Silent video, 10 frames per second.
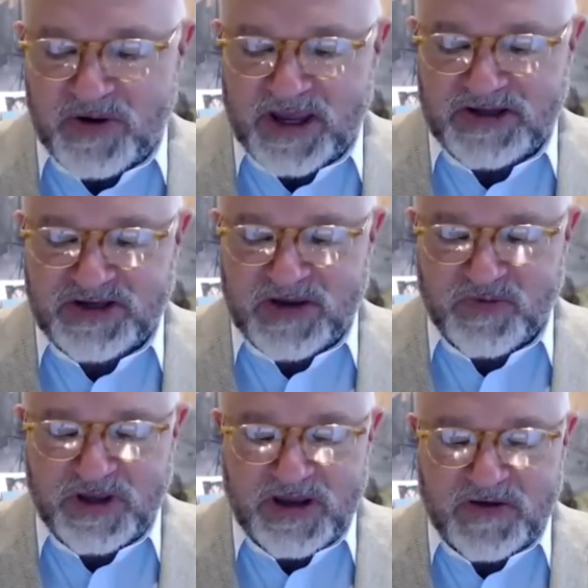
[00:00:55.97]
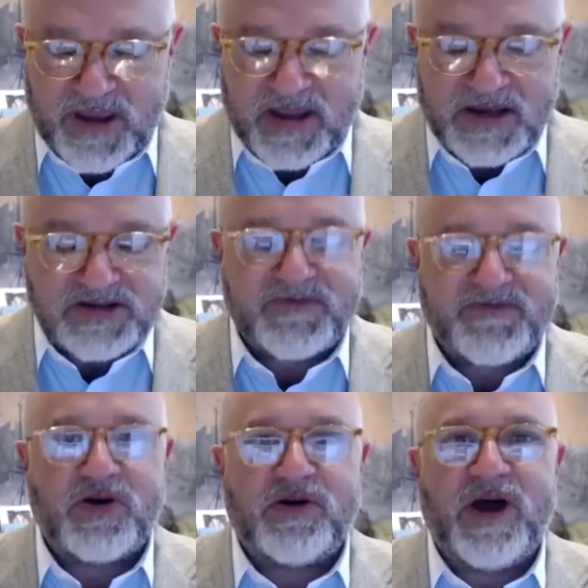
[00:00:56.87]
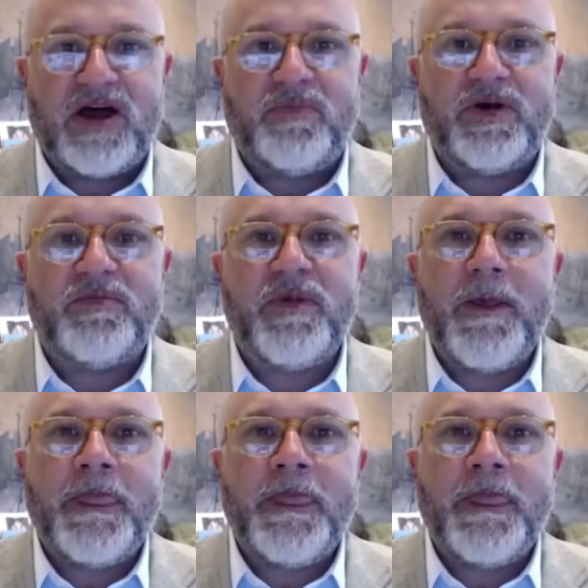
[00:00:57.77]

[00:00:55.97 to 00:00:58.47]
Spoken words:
it is a photo album